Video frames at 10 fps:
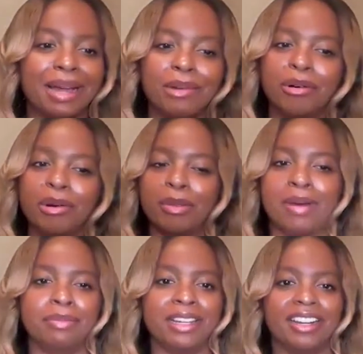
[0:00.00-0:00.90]
I'm going with
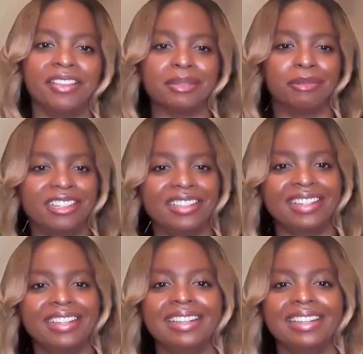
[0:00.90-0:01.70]
pumpkin on this one.